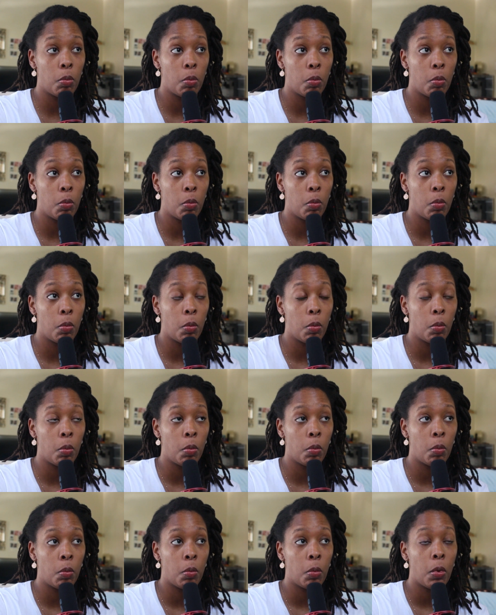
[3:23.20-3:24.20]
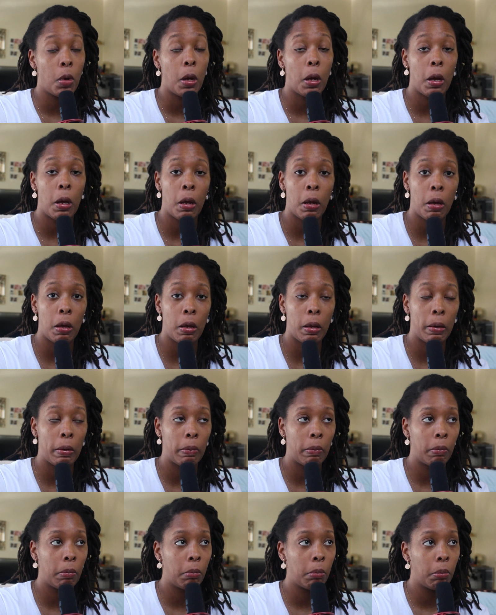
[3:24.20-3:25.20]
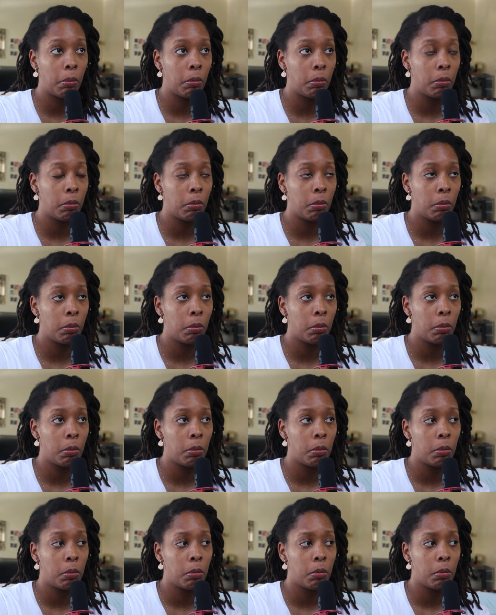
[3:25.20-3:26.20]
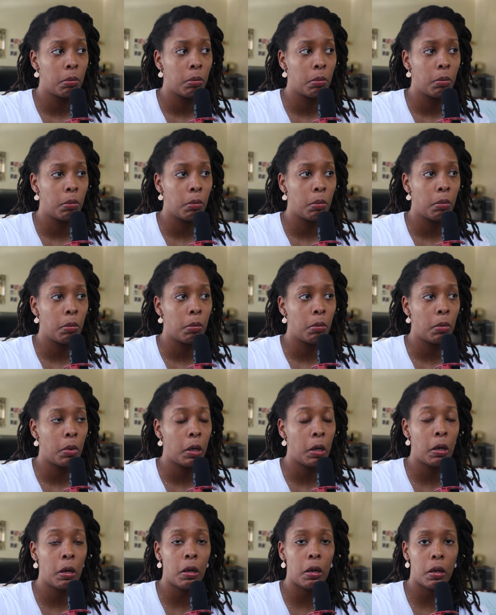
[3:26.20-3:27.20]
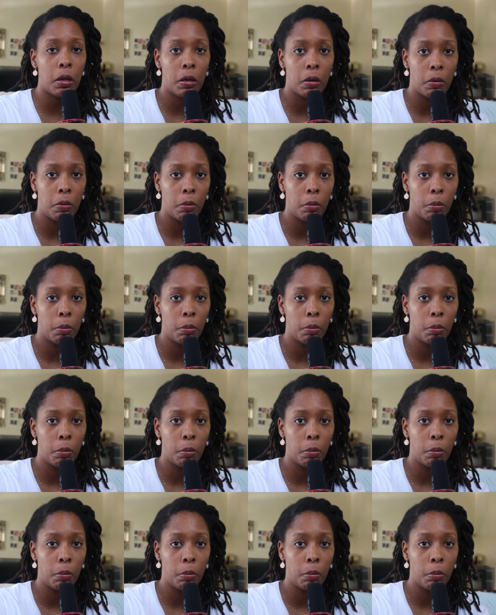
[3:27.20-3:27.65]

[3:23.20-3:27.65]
Nobody speaks.